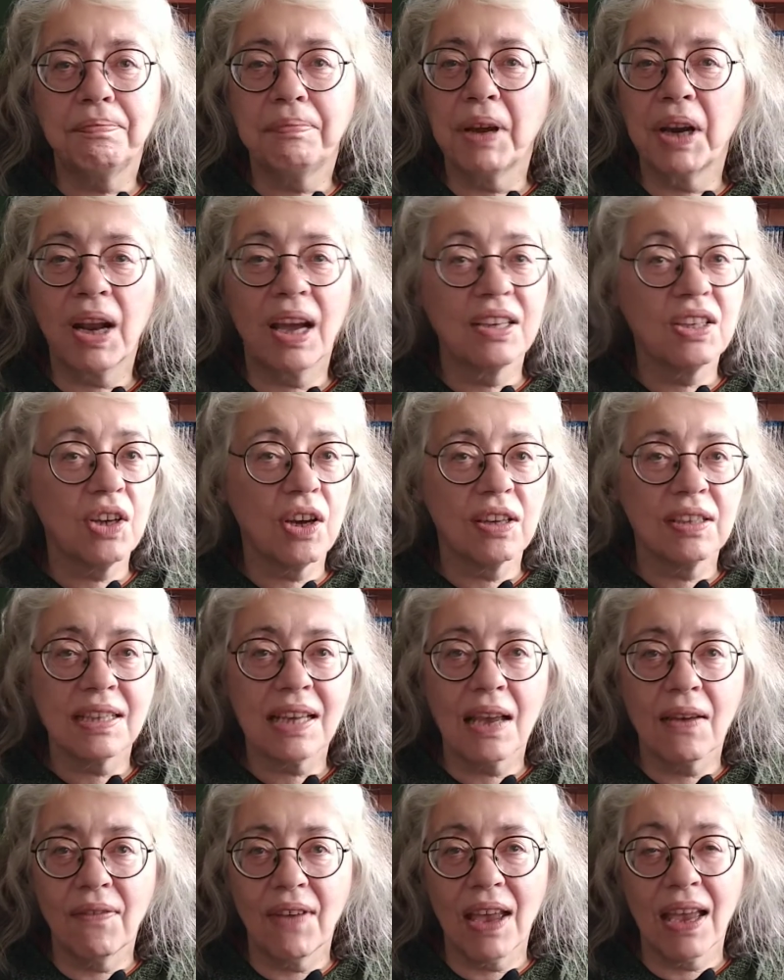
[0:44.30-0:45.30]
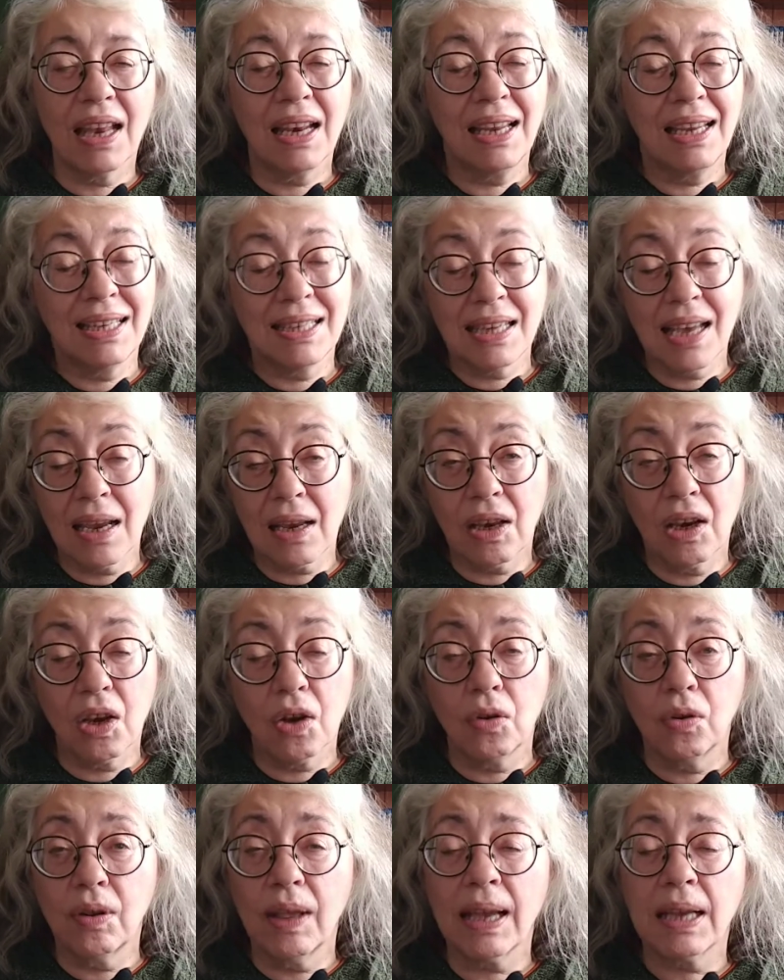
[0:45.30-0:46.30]
but I don't have any
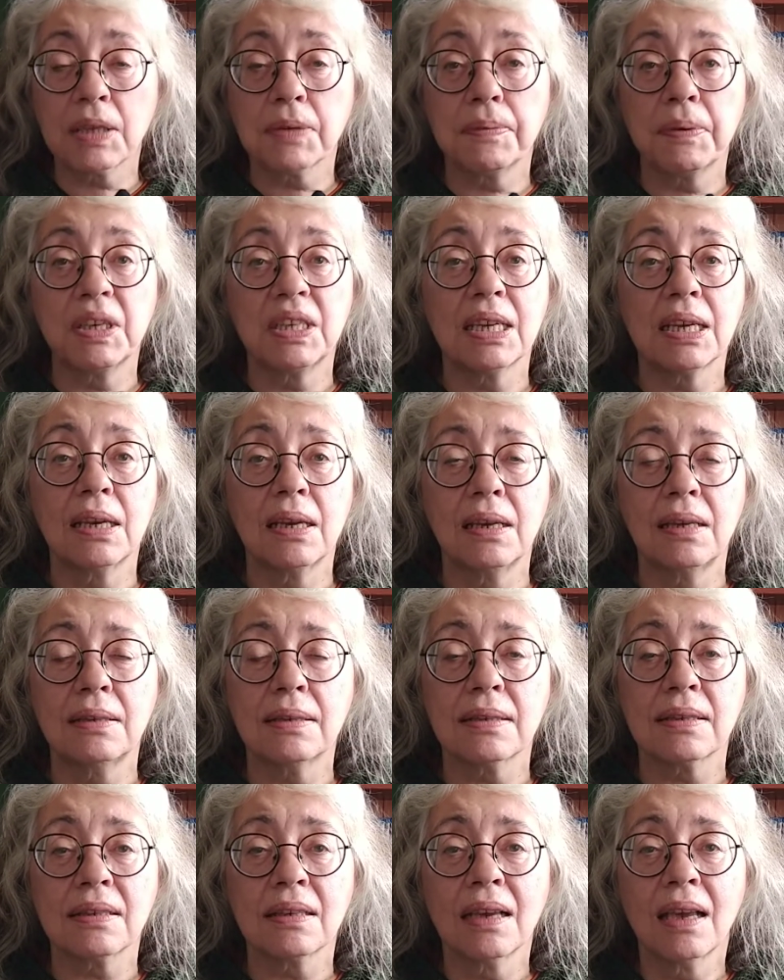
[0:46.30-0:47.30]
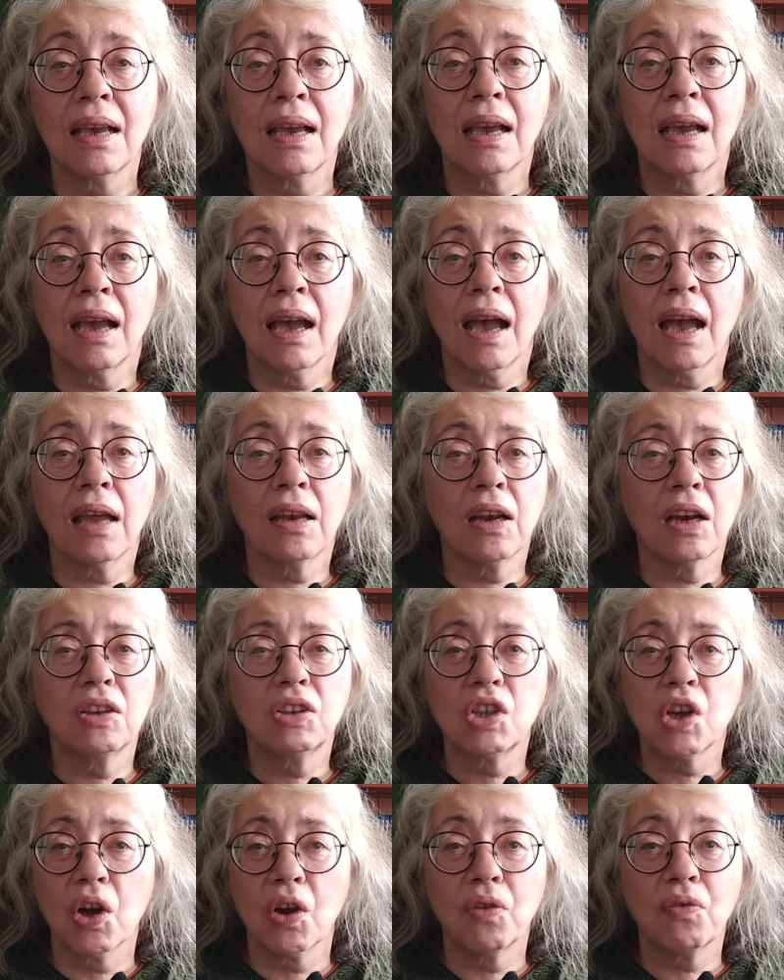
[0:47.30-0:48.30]
technical expertise and I
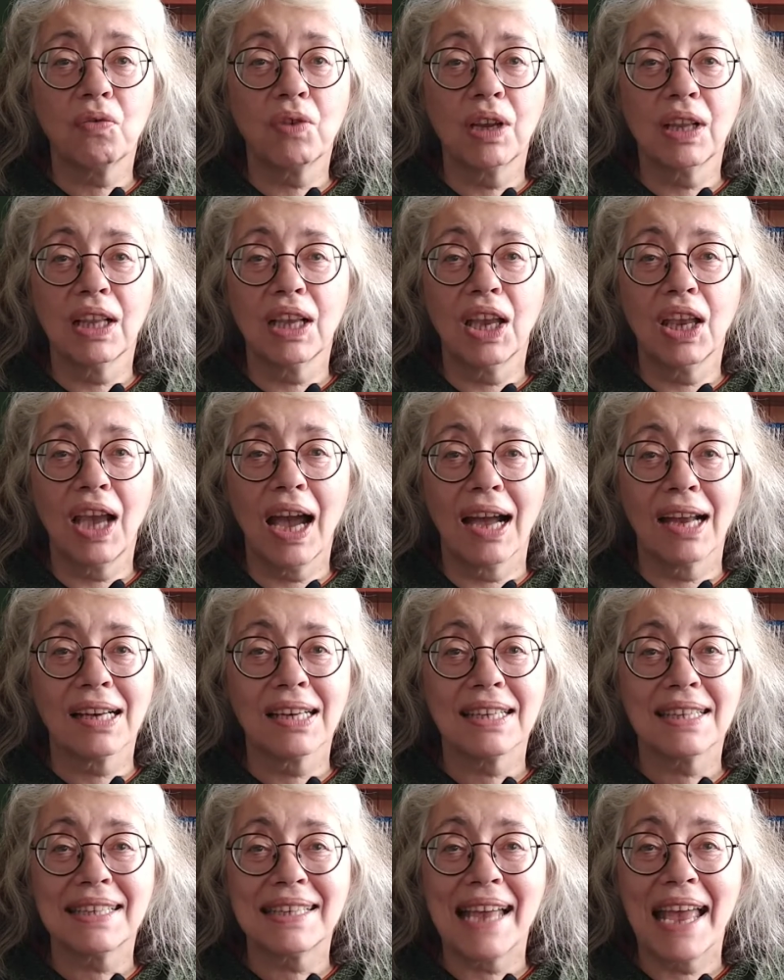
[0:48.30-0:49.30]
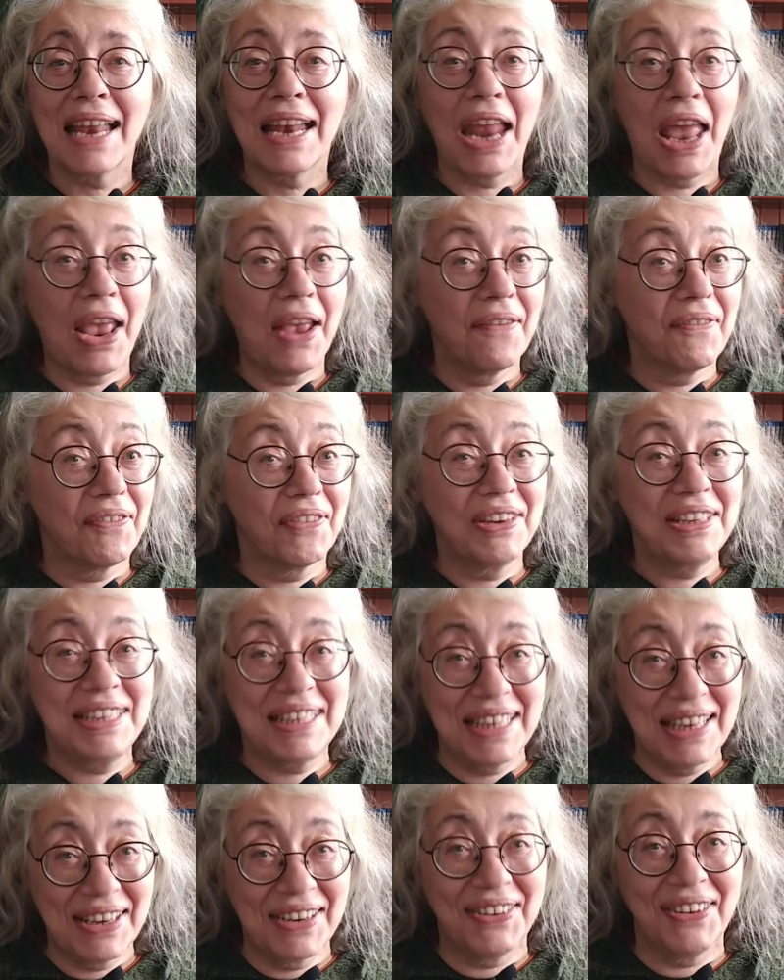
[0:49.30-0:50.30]
don't really understand every
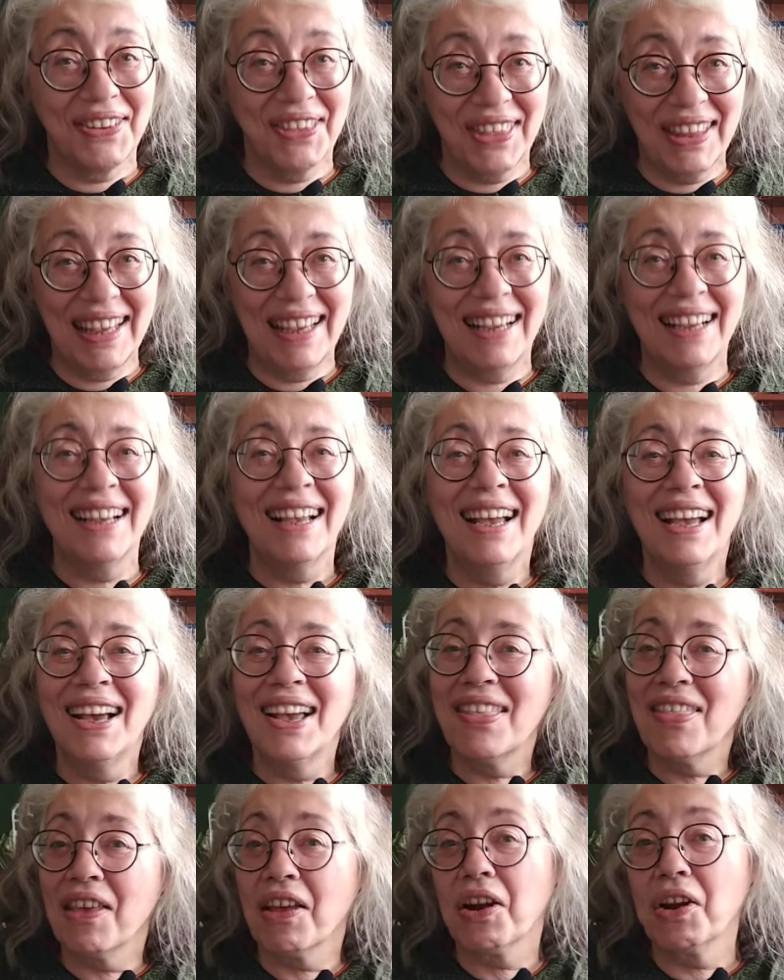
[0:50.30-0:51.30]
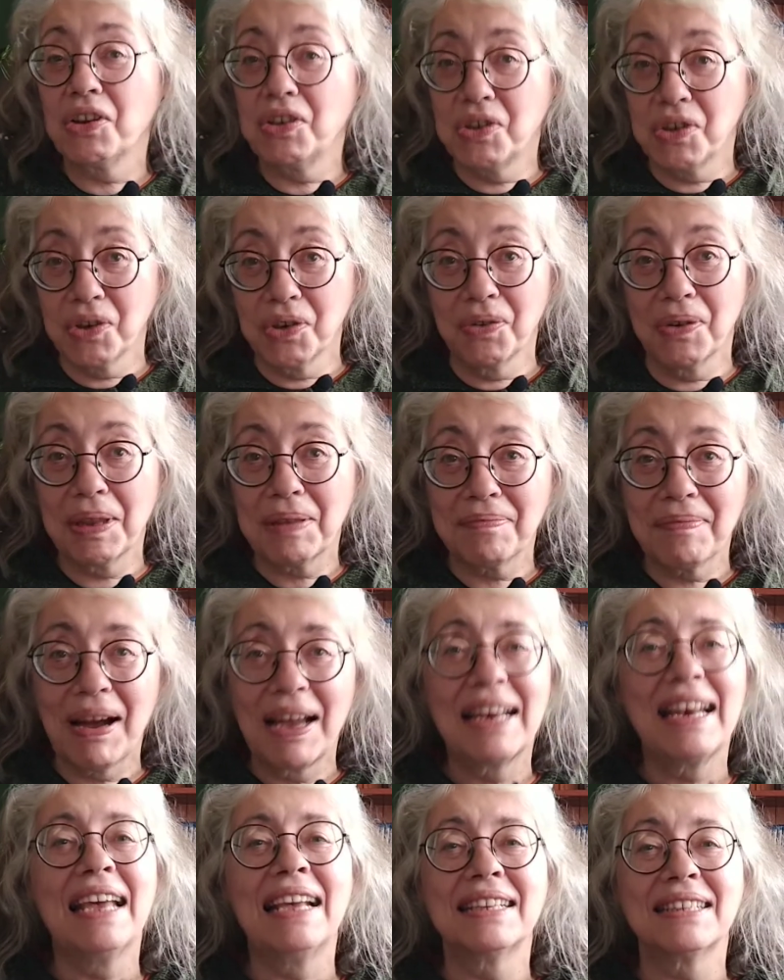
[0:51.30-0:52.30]
single thing that I do with my
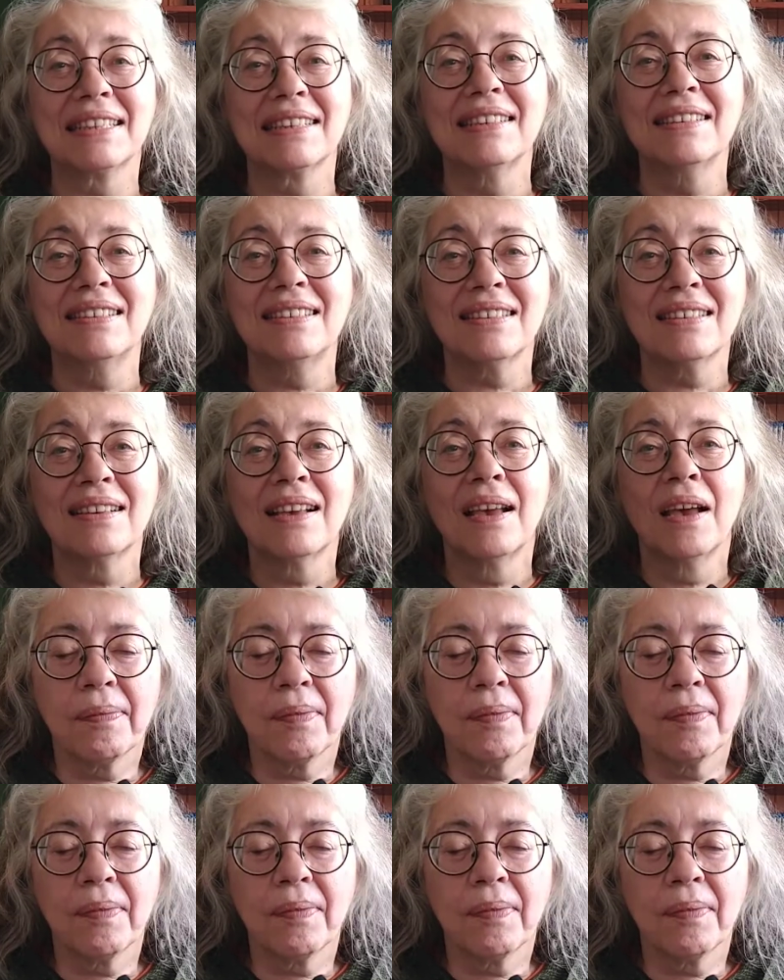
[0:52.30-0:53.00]
NASs.